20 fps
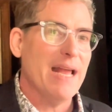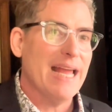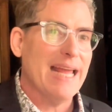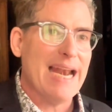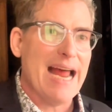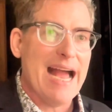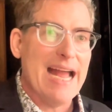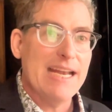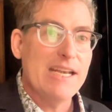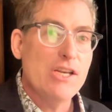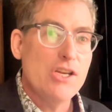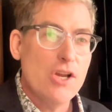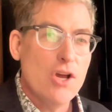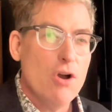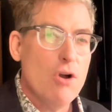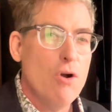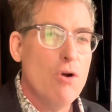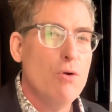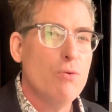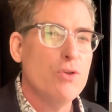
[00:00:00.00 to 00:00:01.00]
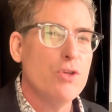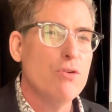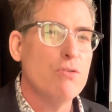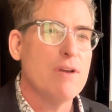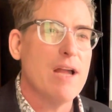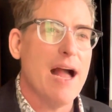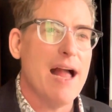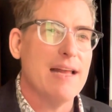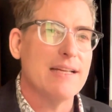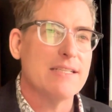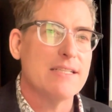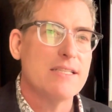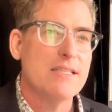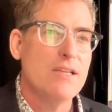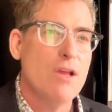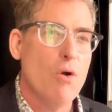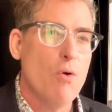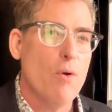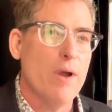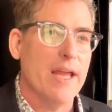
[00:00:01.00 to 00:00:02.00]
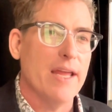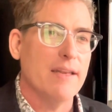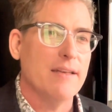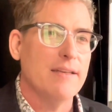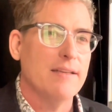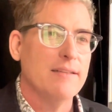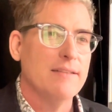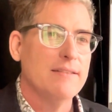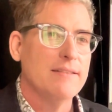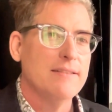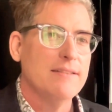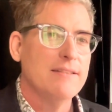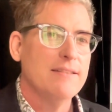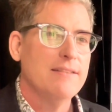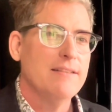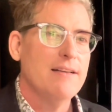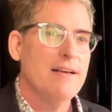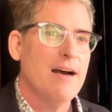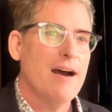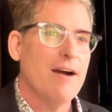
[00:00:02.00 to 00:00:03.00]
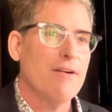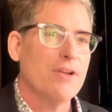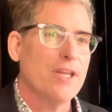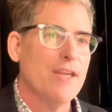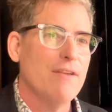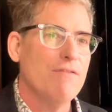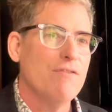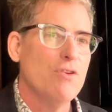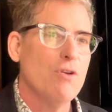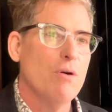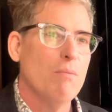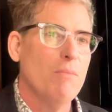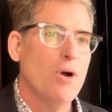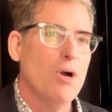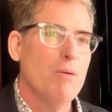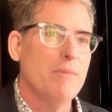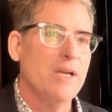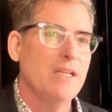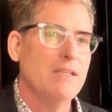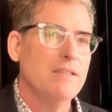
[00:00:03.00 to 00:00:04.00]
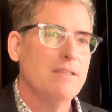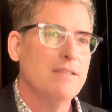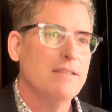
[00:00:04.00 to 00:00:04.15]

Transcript: and I know you guys know it. I'll give you a moment.